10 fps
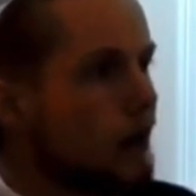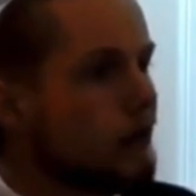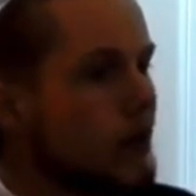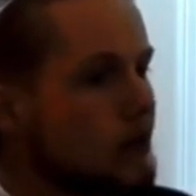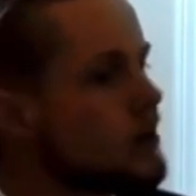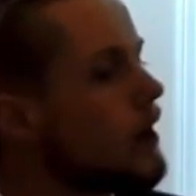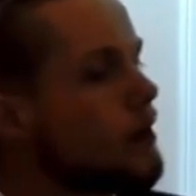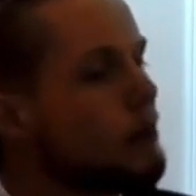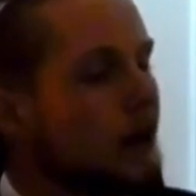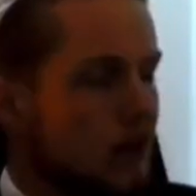They say
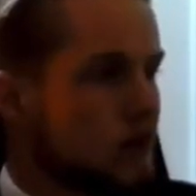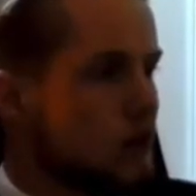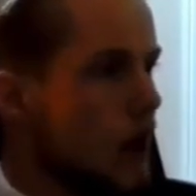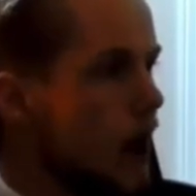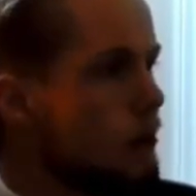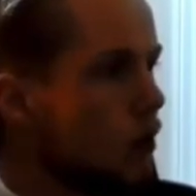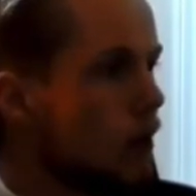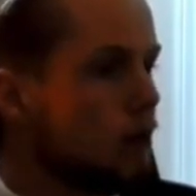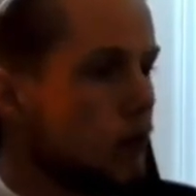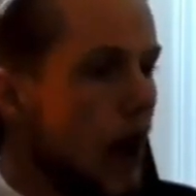that by this time,
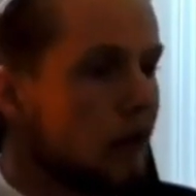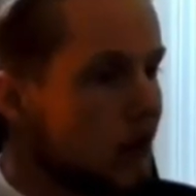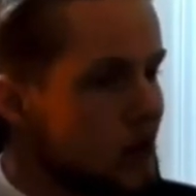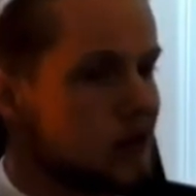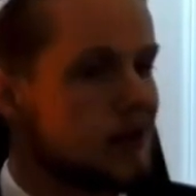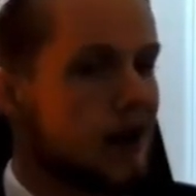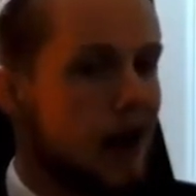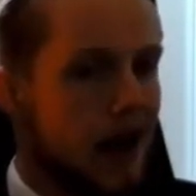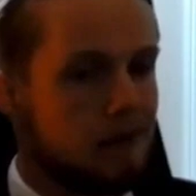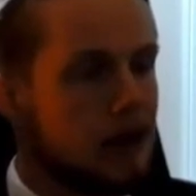or around this
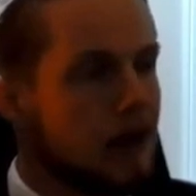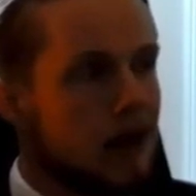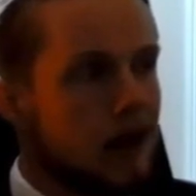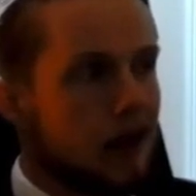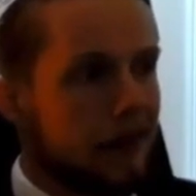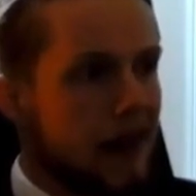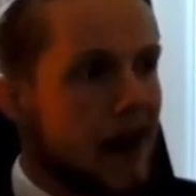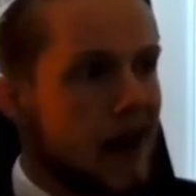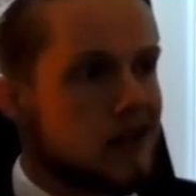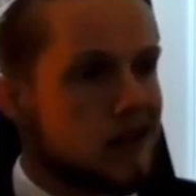time,
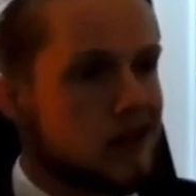that